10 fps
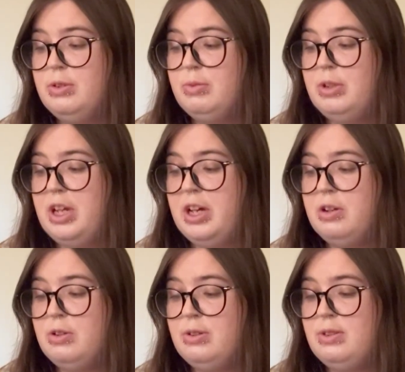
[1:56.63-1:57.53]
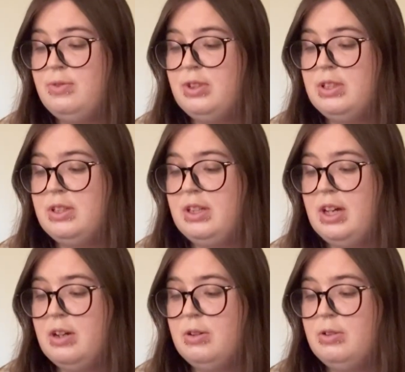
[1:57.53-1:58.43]
When Eros fits an
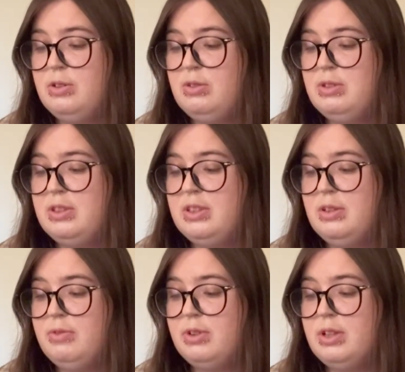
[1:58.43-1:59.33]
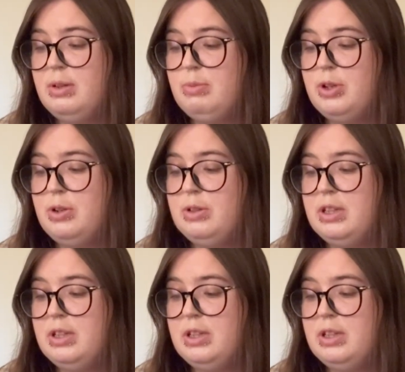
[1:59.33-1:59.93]
arrow to his silver-lit bow and